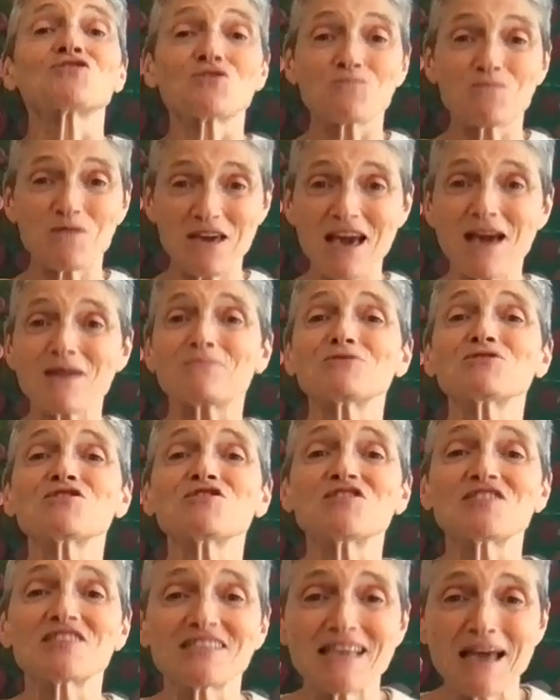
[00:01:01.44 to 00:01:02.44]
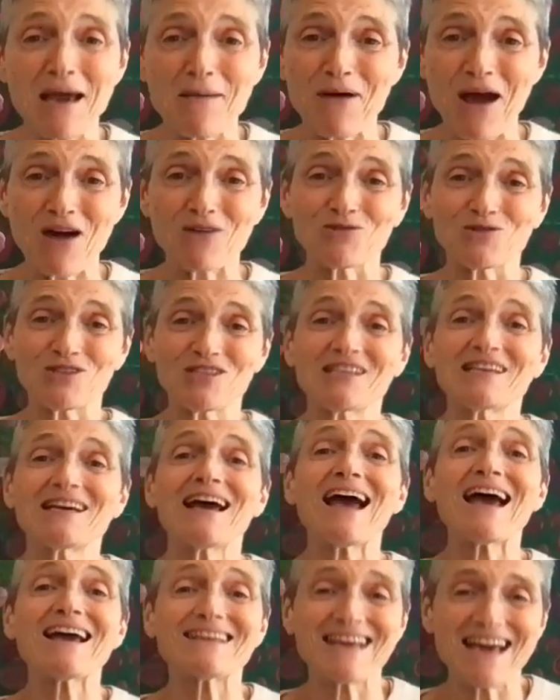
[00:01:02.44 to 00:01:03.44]
to be able to step out
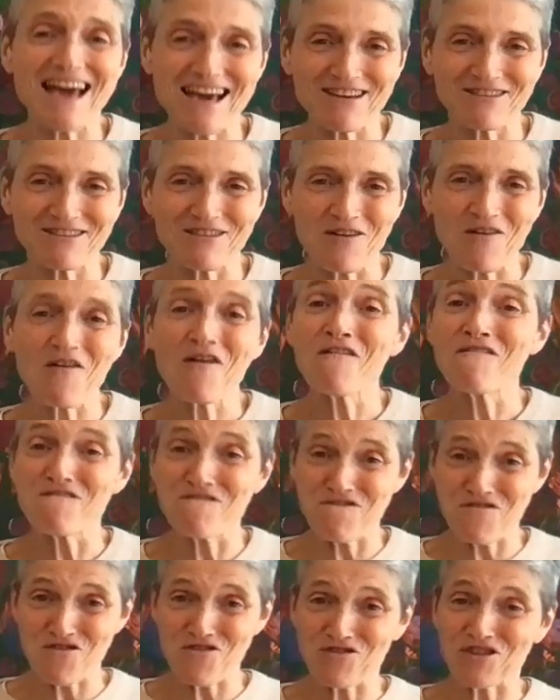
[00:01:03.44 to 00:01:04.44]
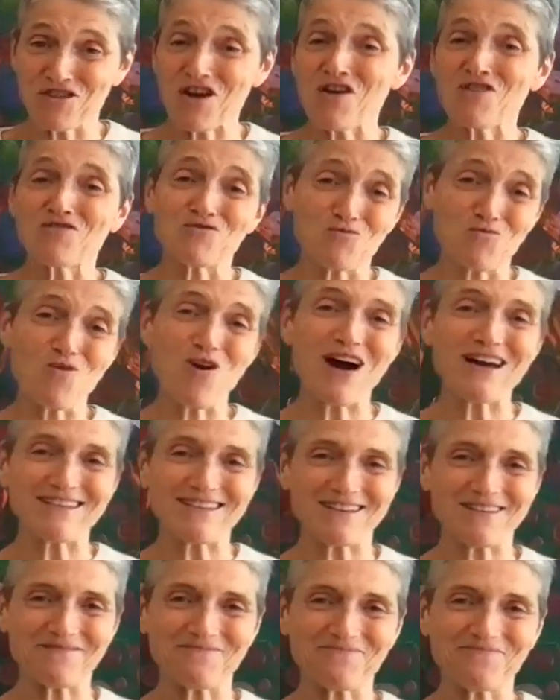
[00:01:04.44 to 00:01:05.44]
again further and
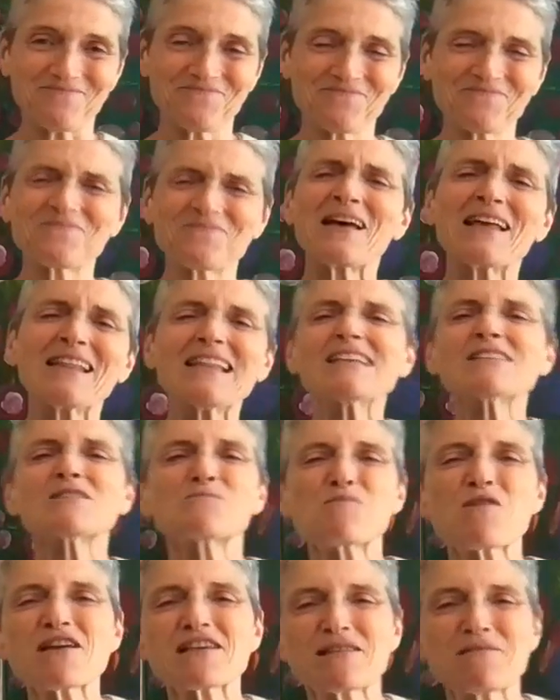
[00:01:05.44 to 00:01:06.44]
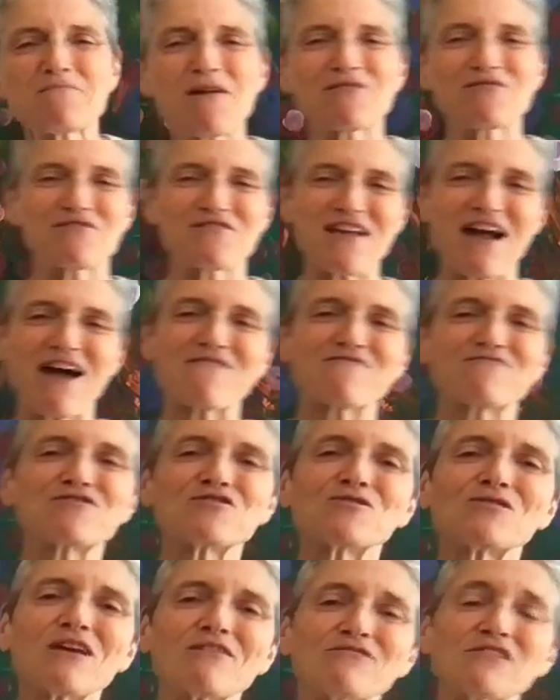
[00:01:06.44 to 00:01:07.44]
wider. Let's break the month down for
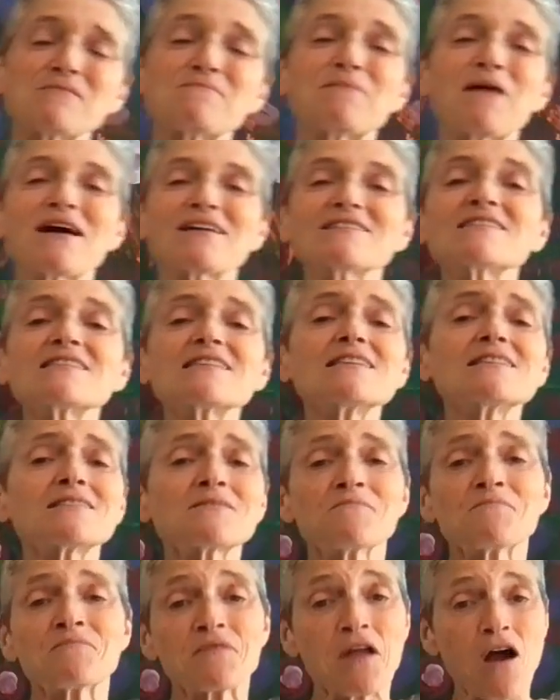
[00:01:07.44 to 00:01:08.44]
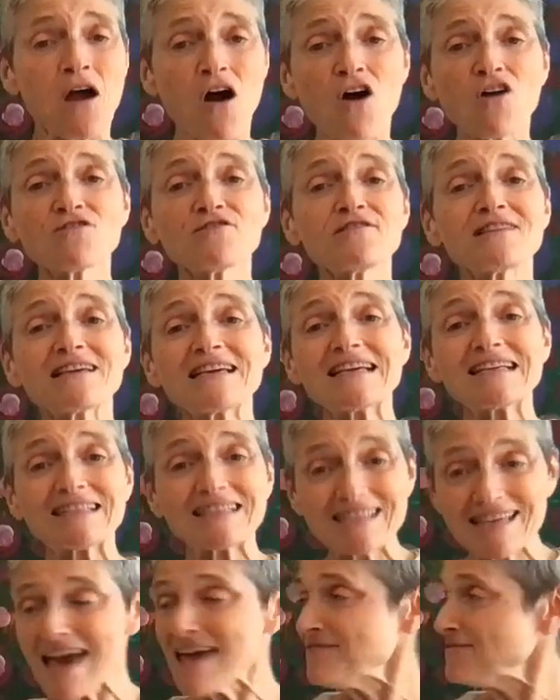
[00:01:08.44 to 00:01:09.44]
you, lovely Pisces. On the
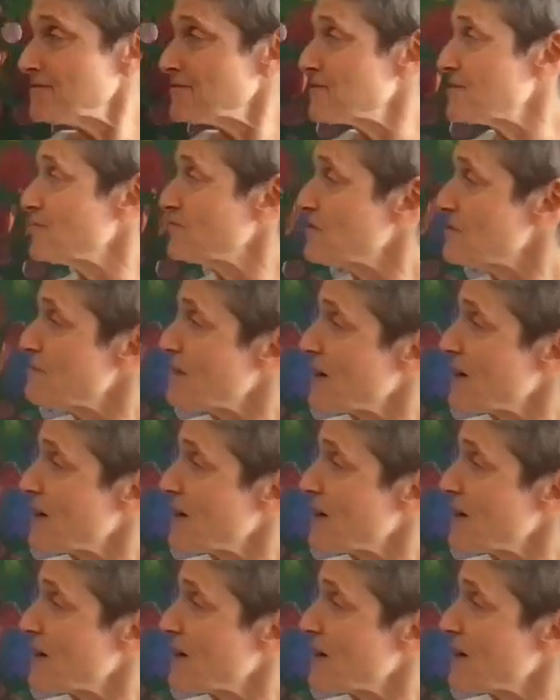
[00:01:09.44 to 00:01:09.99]
10th of the